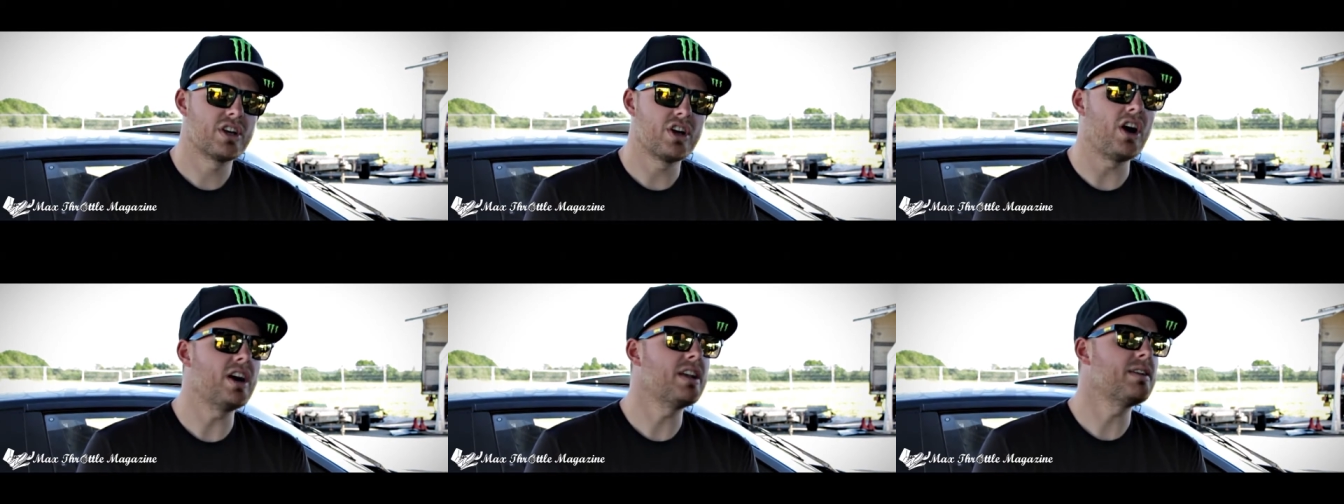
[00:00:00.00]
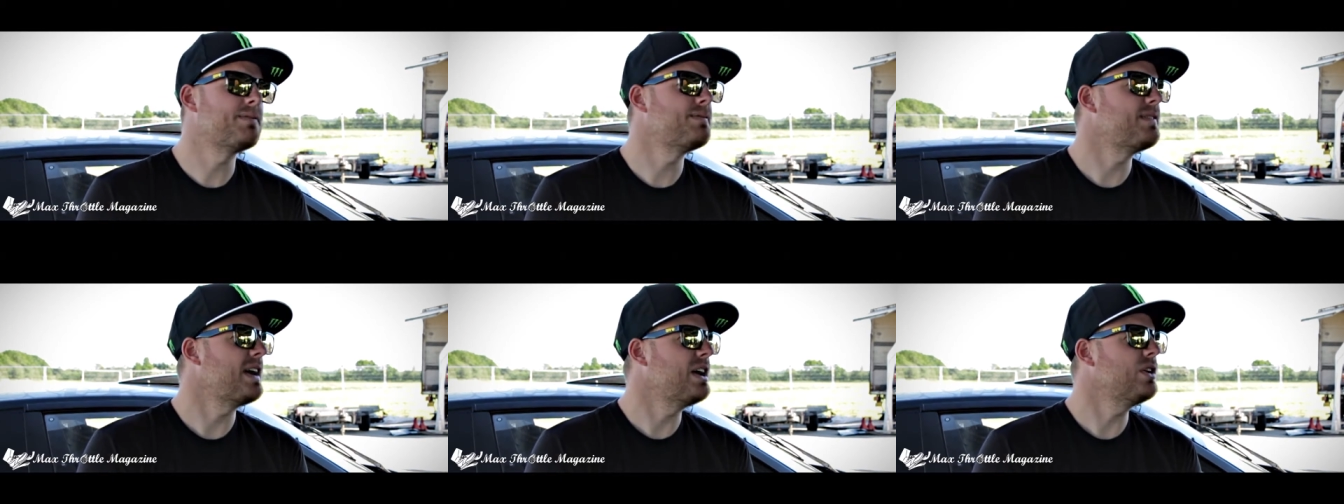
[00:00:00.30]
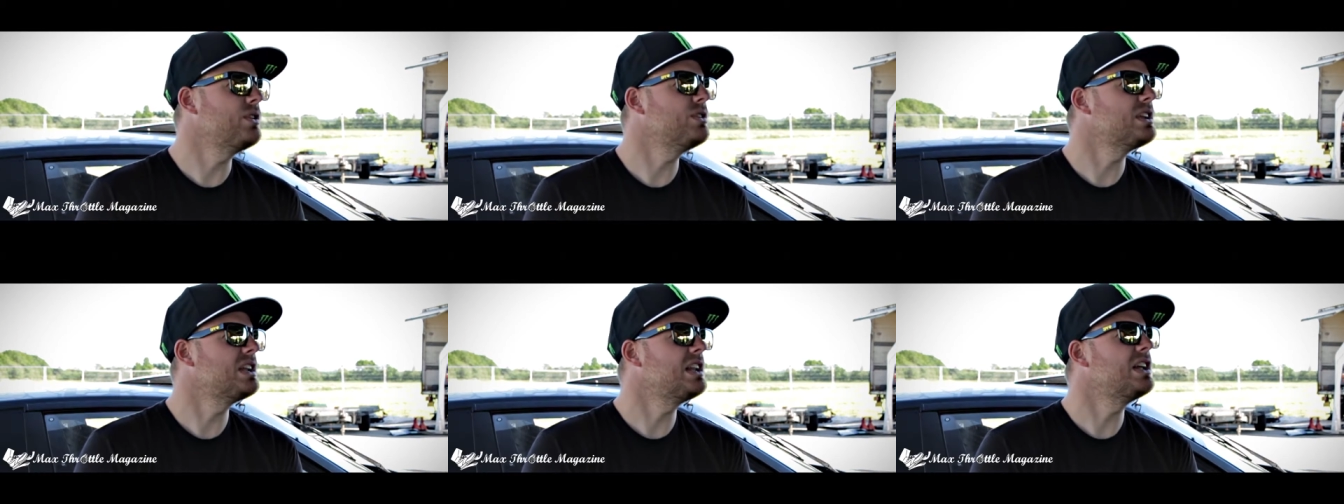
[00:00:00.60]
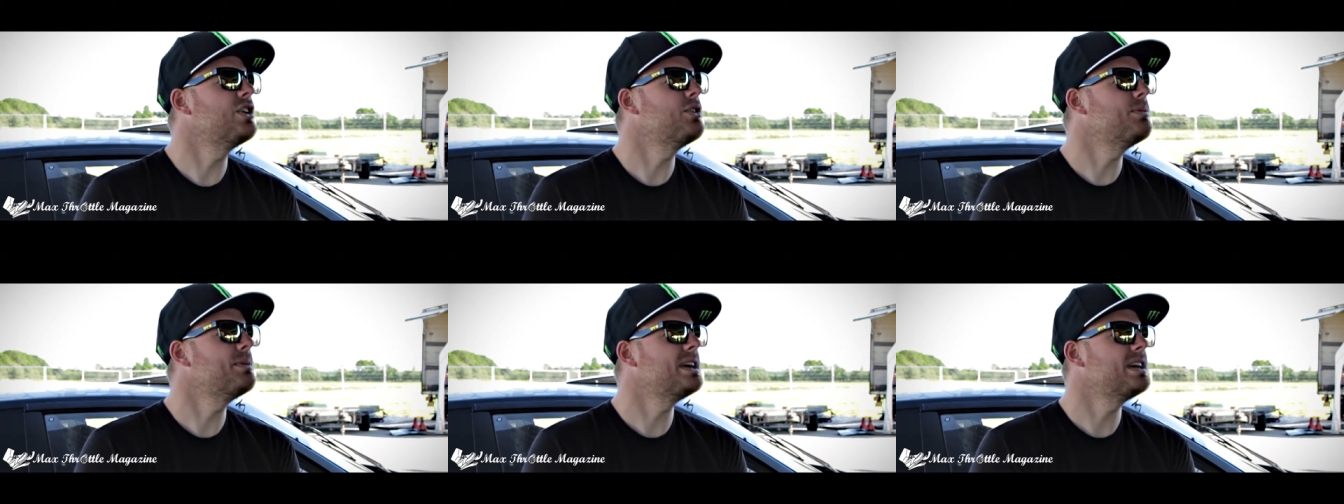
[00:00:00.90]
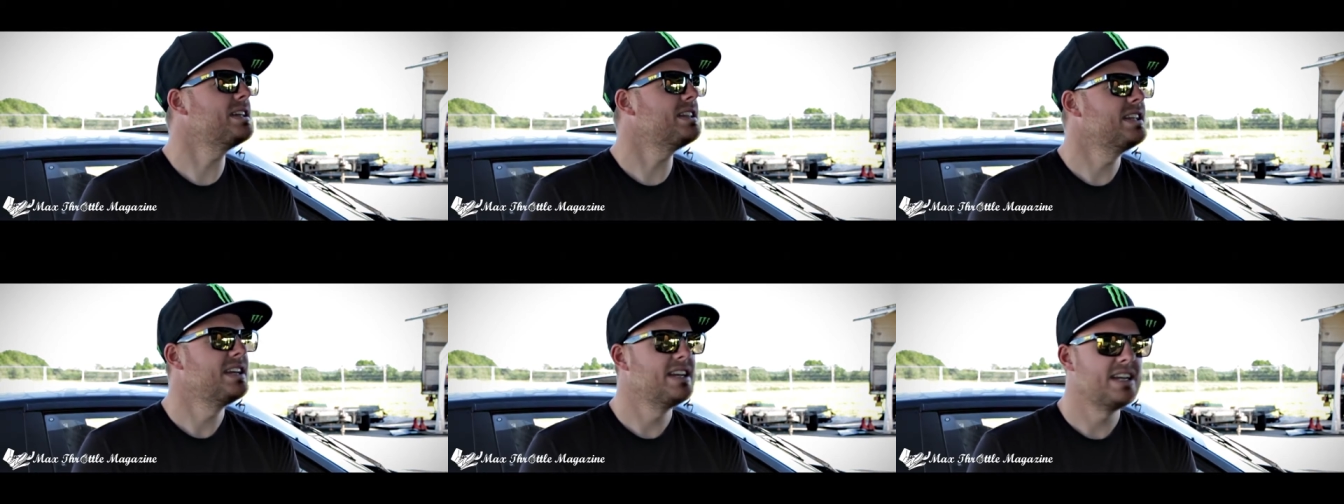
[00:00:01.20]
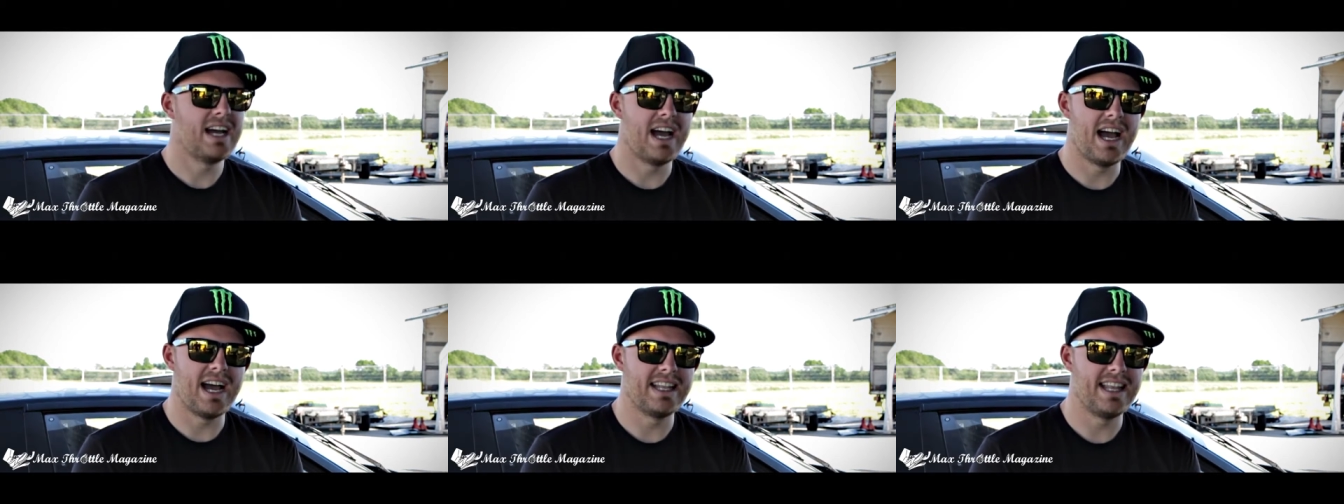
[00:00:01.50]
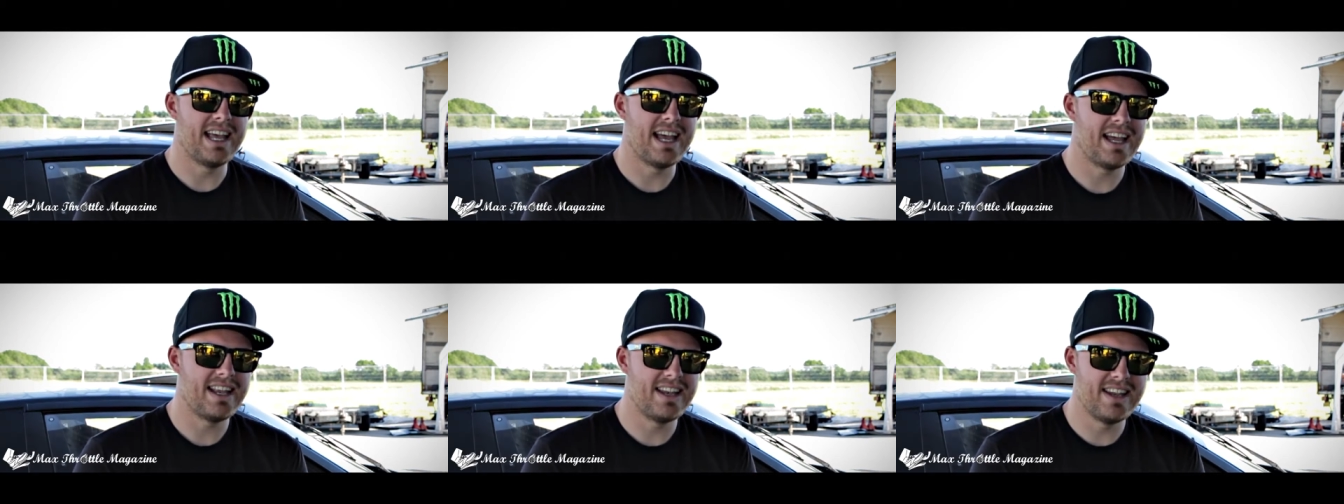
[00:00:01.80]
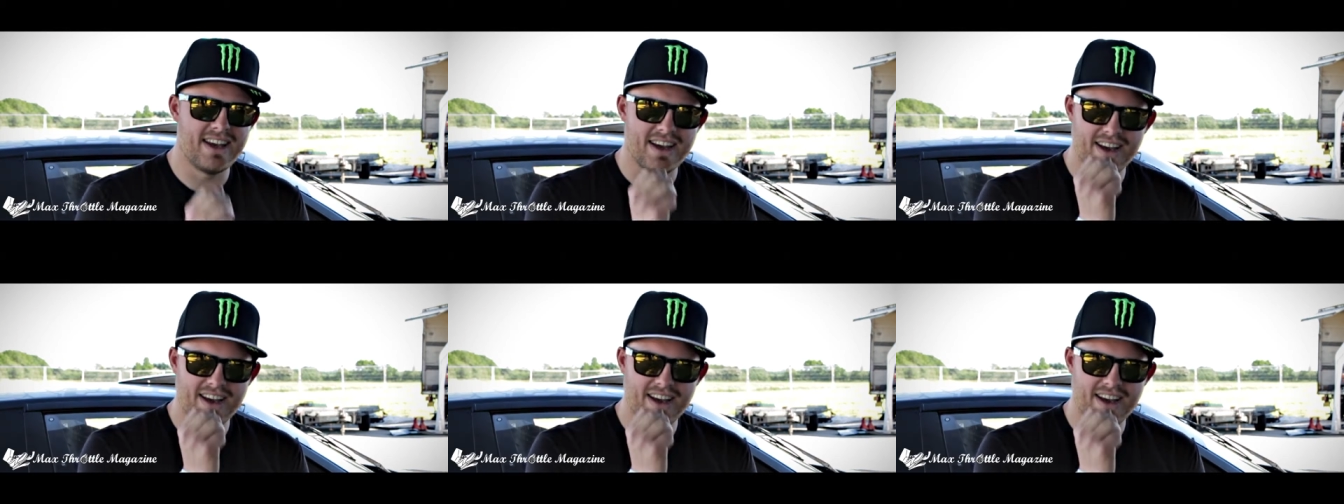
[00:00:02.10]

Kind of failed a little bit, and then